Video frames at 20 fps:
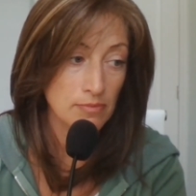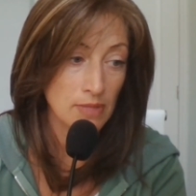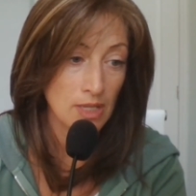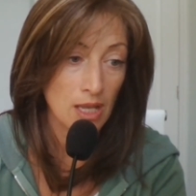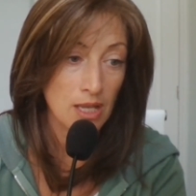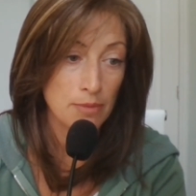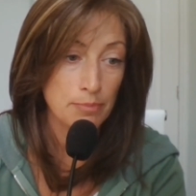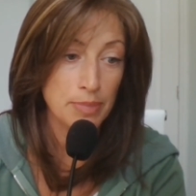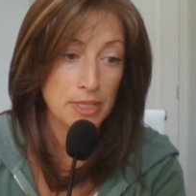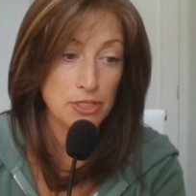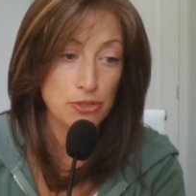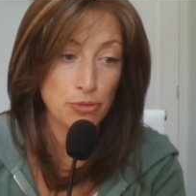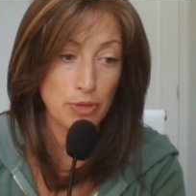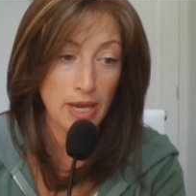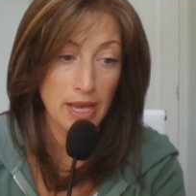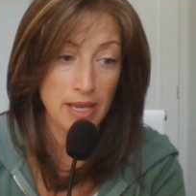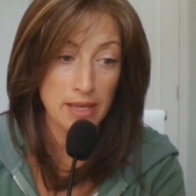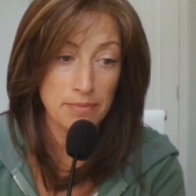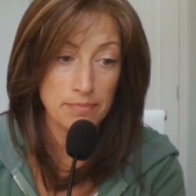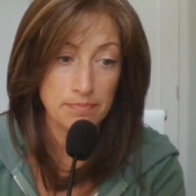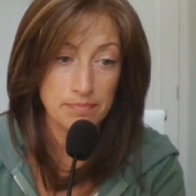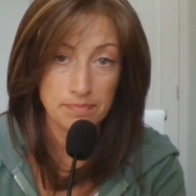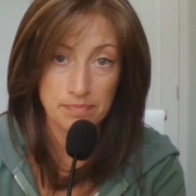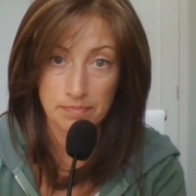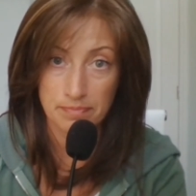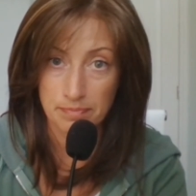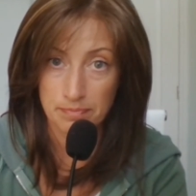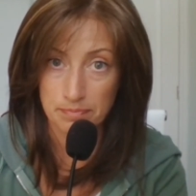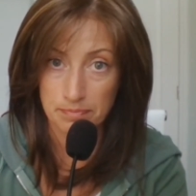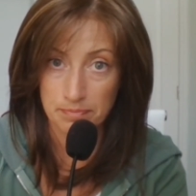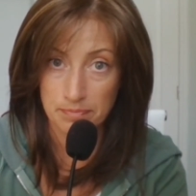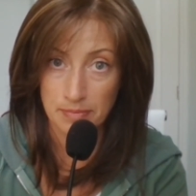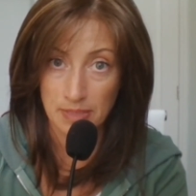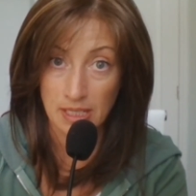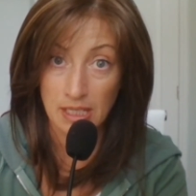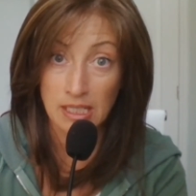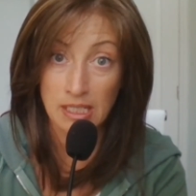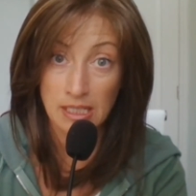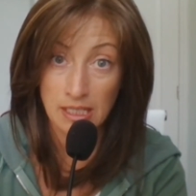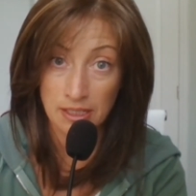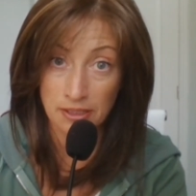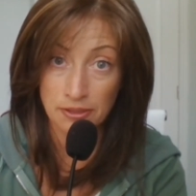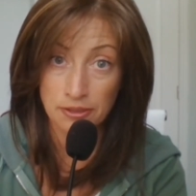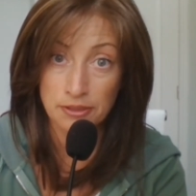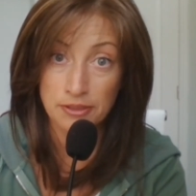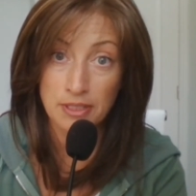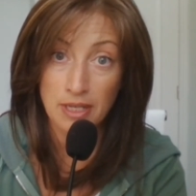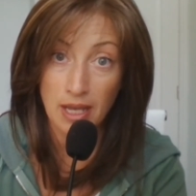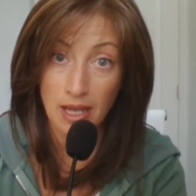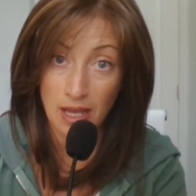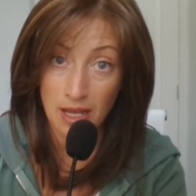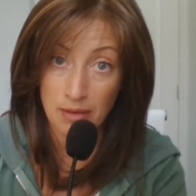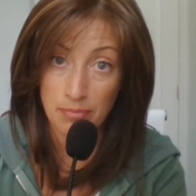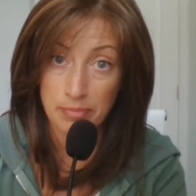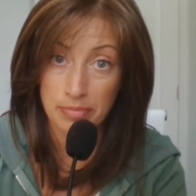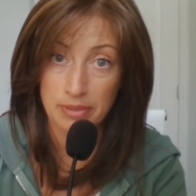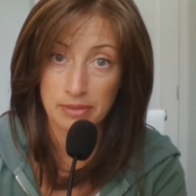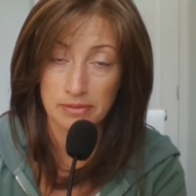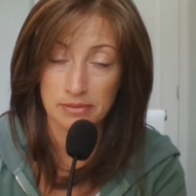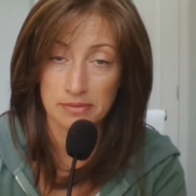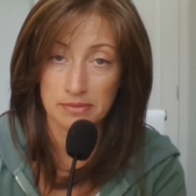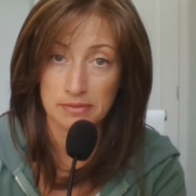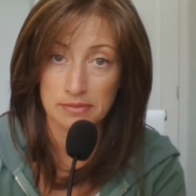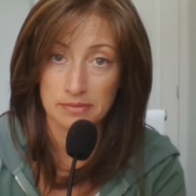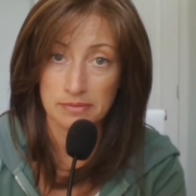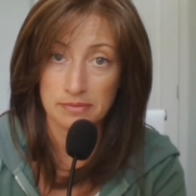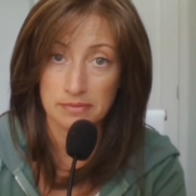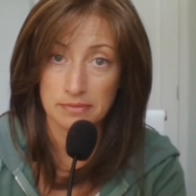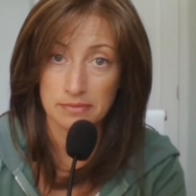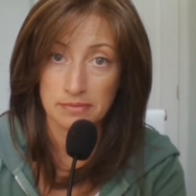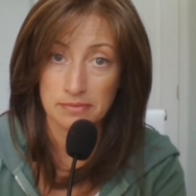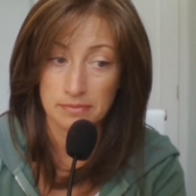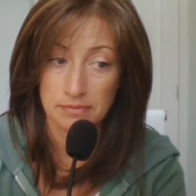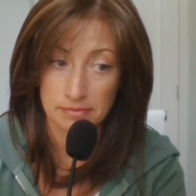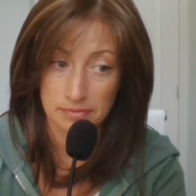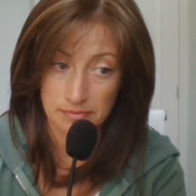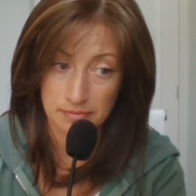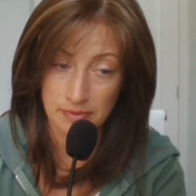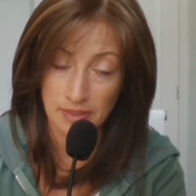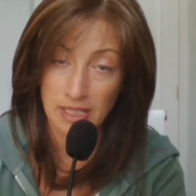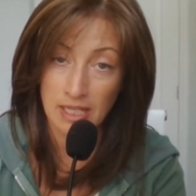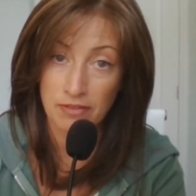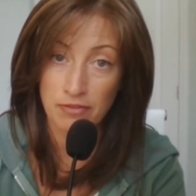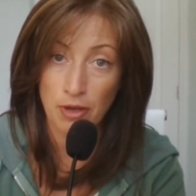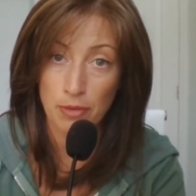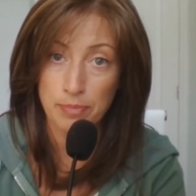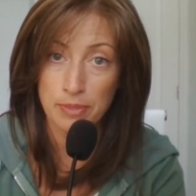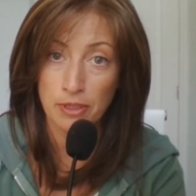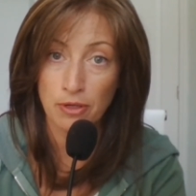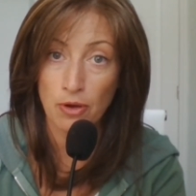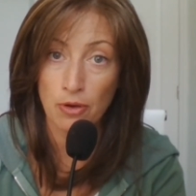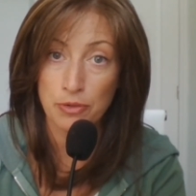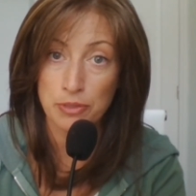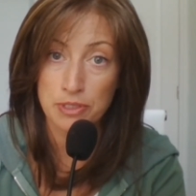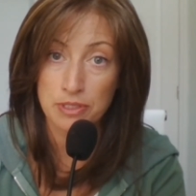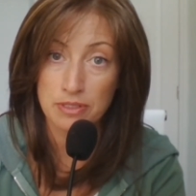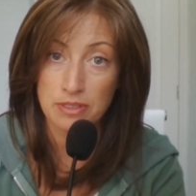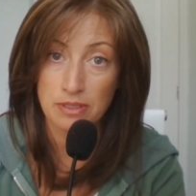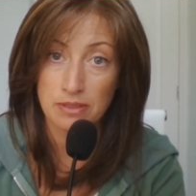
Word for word: Betray. Yield up. Give up the ghost.